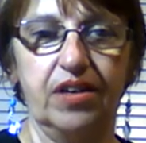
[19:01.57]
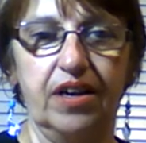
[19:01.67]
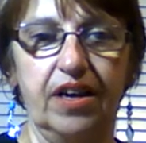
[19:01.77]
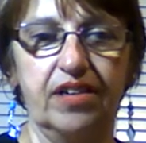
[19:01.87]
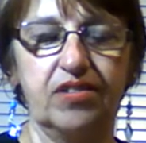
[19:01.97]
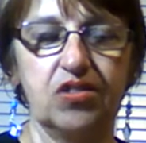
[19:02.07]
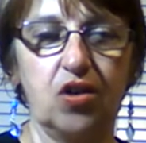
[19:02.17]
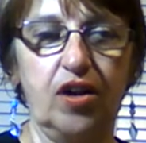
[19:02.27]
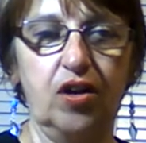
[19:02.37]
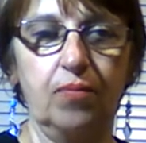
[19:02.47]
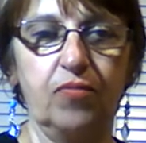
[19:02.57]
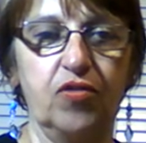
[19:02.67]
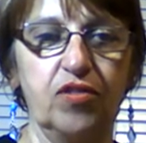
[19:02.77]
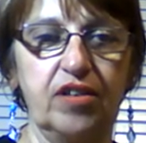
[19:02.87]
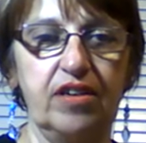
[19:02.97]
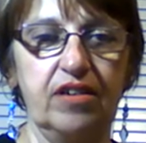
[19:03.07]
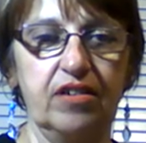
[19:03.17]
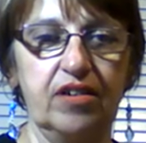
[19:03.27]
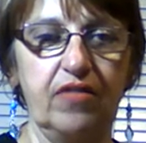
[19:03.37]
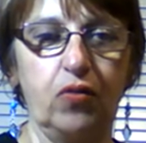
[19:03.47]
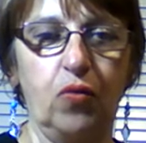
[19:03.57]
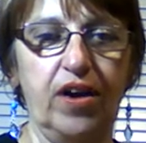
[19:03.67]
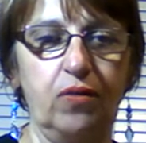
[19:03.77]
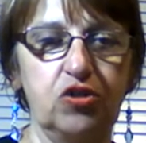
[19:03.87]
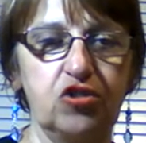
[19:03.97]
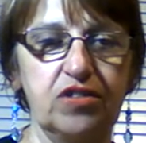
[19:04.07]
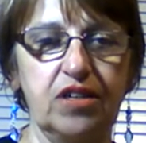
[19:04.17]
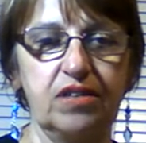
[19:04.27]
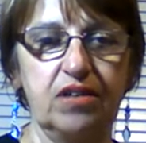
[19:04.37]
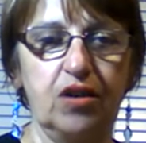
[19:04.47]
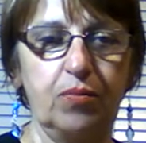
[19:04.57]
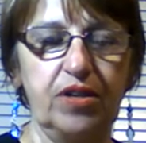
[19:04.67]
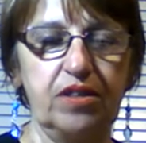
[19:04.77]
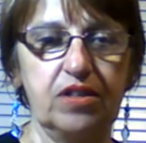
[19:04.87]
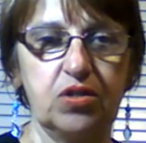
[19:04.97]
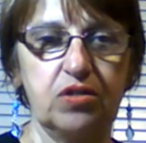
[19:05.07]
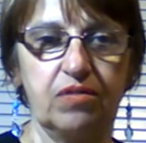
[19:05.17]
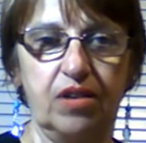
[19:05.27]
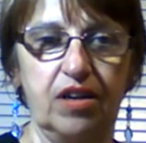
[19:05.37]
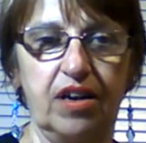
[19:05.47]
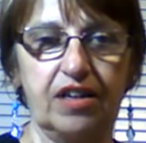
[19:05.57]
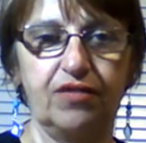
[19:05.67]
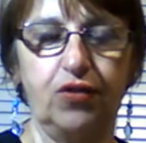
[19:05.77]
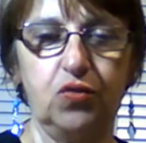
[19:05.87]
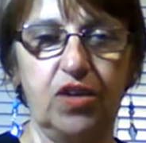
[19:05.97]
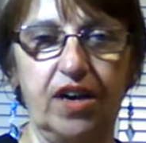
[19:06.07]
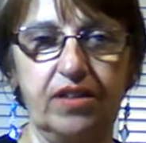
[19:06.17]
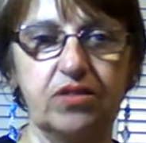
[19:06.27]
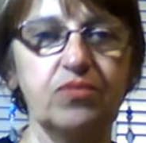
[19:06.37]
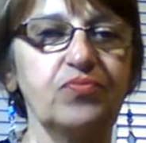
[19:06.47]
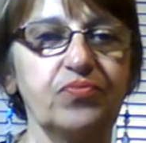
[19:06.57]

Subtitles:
and sign up for the giveaway, which is going to be in the next few days.